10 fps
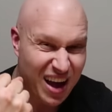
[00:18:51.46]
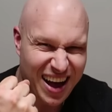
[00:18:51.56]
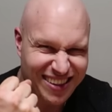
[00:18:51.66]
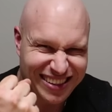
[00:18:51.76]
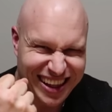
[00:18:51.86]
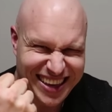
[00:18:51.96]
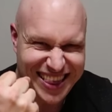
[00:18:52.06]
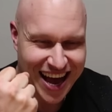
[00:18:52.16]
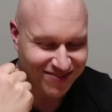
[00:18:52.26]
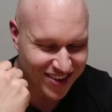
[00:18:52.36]
I
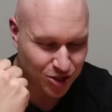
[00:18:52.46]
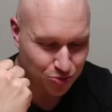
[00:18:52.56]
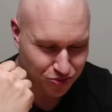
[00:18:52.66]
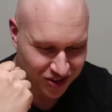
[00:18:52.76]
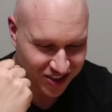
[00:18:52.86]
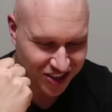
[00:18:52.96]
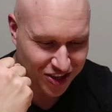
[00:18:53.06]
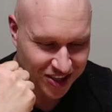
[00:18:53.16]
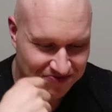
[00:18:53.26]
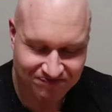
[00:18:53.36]
like that. That's really
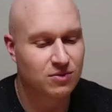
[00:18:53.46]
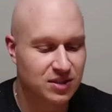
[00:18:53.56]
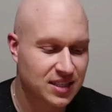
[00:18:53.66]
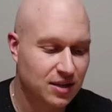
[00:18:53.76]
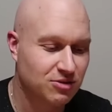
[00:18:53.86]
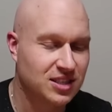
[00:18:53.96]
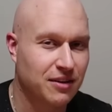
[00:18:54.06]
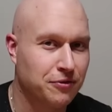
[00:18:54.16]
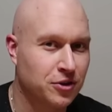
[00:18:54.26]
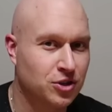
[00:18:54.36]
good. Mm. We said we'd
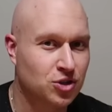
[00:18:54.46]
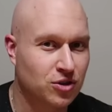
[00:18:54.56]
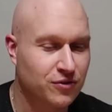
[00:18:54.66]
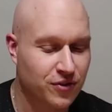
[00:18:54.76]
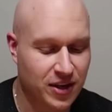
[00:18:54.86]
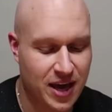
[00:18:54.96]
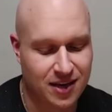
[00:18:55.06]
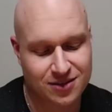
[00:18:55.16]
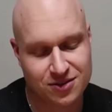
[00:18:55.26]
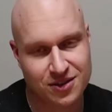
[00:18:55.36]
say Furious George for the
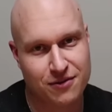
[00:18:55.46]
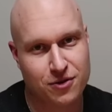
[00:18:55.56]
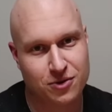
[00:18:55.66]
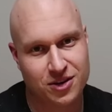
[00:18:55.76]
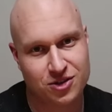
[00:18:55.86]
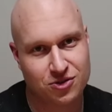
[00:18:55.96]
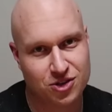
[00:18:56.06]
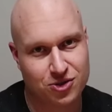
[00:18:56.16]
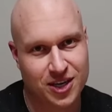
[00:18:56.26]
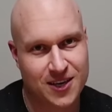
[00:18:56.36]
end, so therefore we're gonna do
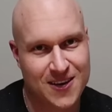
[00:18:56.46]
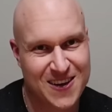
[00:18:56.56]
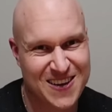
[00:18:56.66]
the drink.